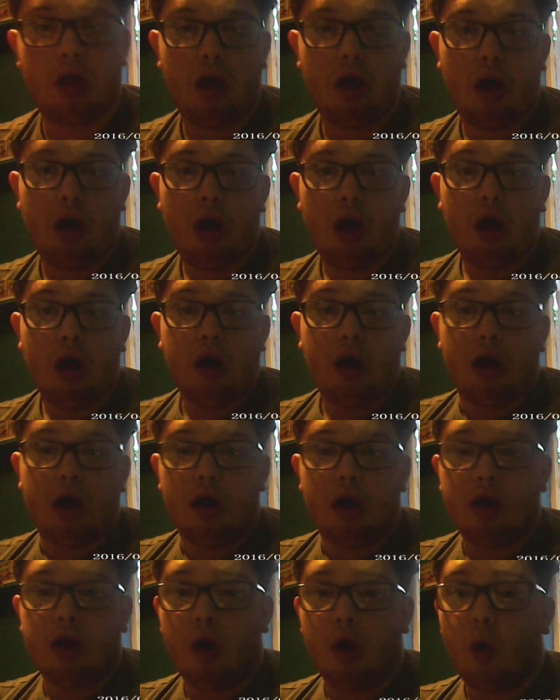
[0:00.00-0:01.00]
all
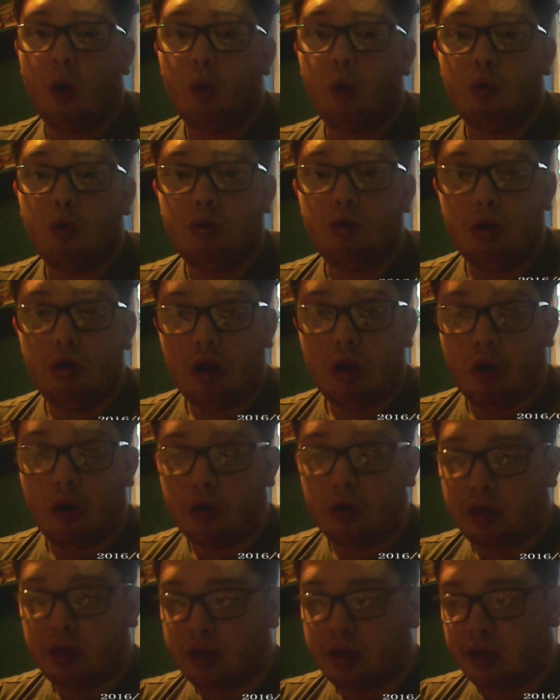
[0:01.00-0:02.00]
autistic kids want to
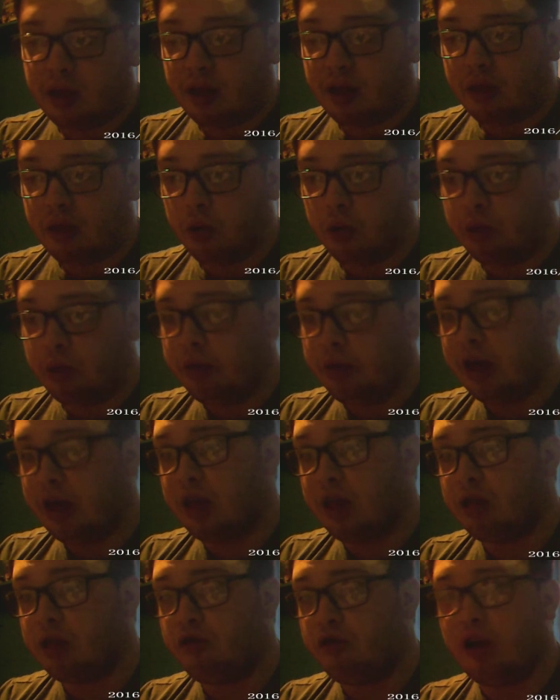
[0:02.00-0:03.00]
be is treated
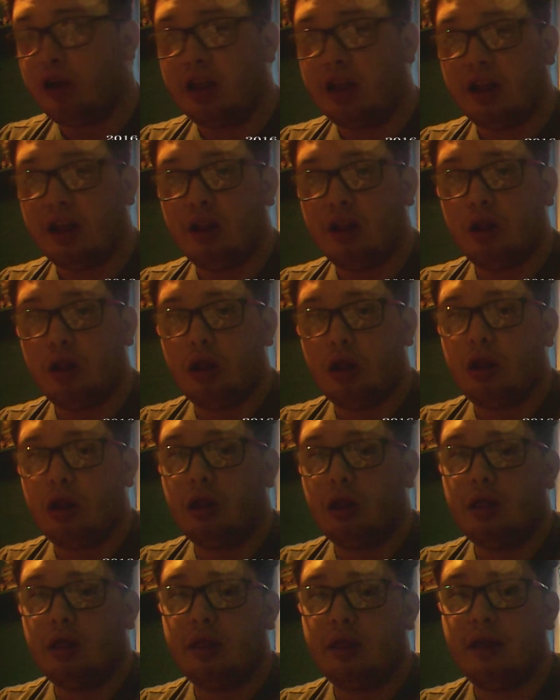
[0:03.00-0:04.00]
the, um the
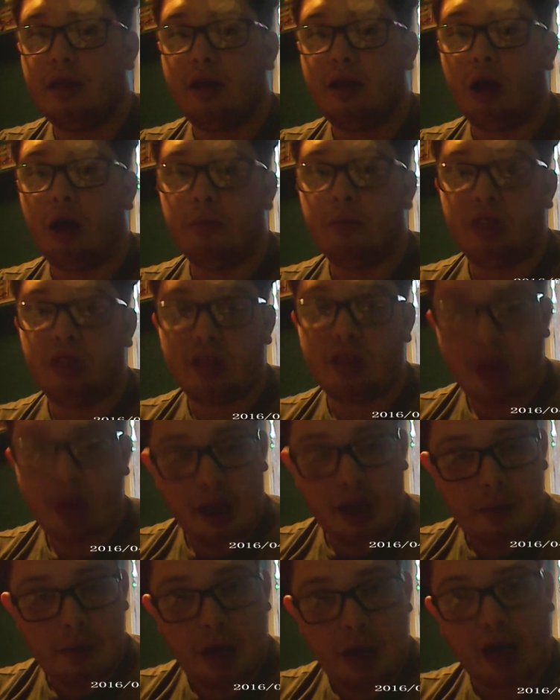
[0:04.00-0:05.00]
same as
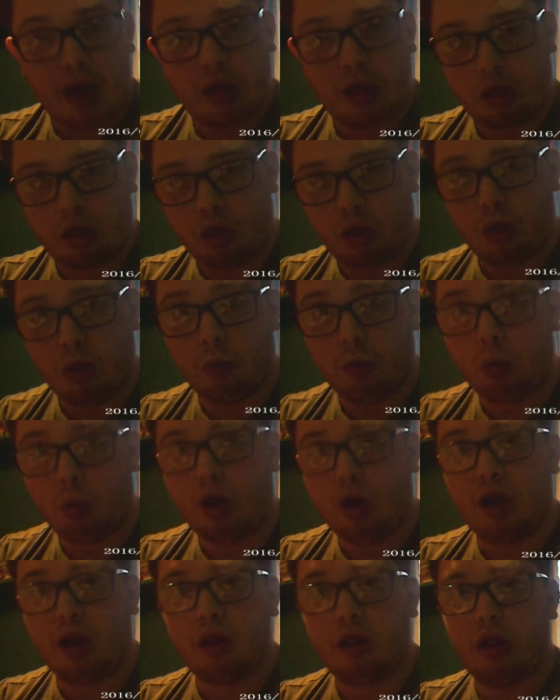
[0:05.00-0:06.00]
normal kids,
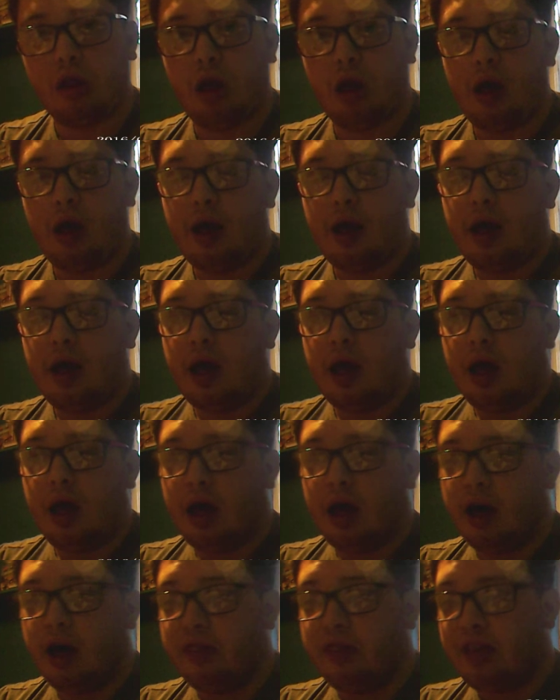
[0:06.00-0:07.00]
and that's
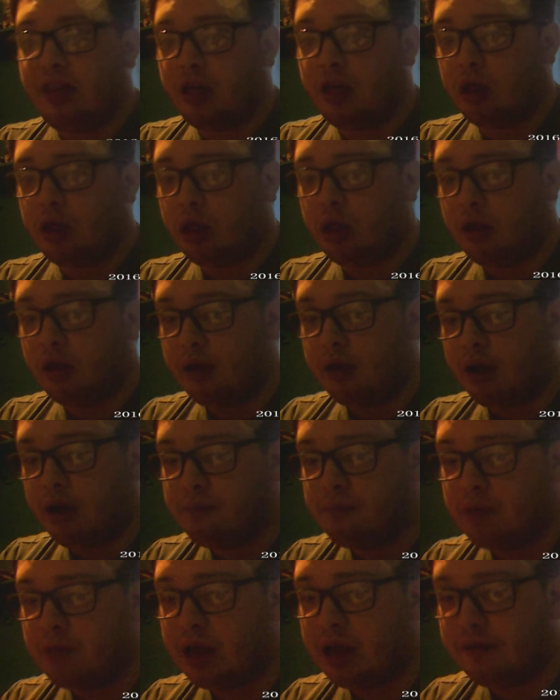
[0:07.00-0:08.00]
and me for
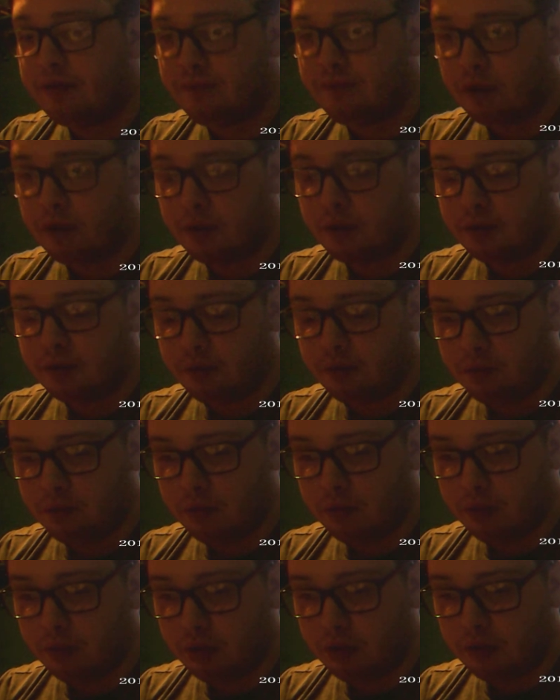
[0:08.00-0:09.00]
you
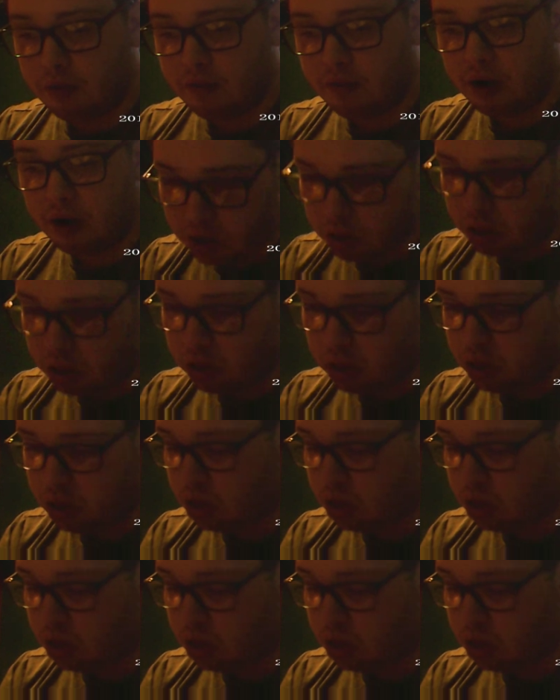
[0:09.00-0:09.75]
to sort of deal with